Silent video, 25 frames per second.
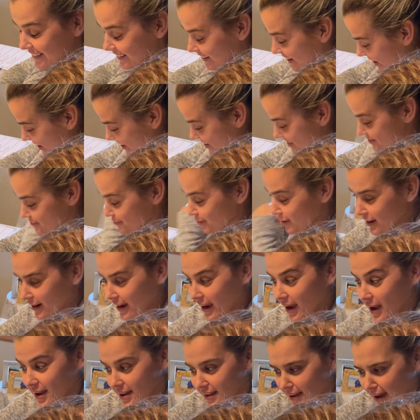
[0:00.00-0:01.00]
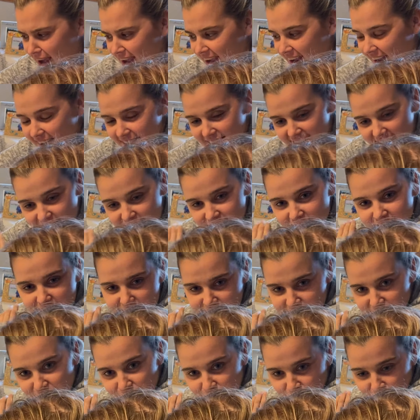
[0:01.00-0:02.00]
Nice work. I got
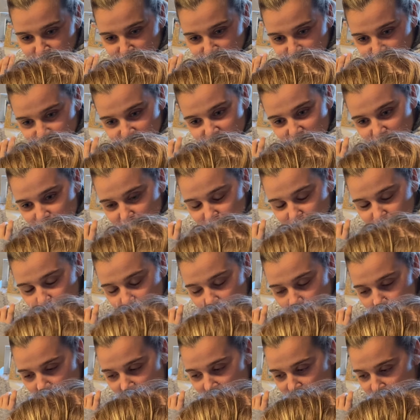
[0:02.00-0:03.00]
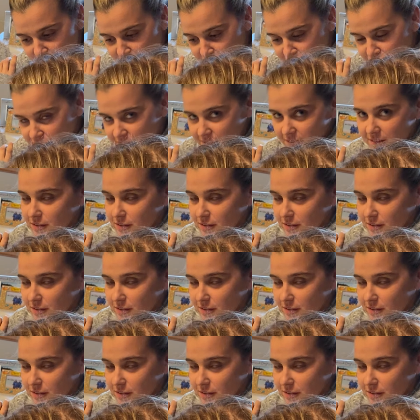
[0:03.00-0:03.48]
72. We matched.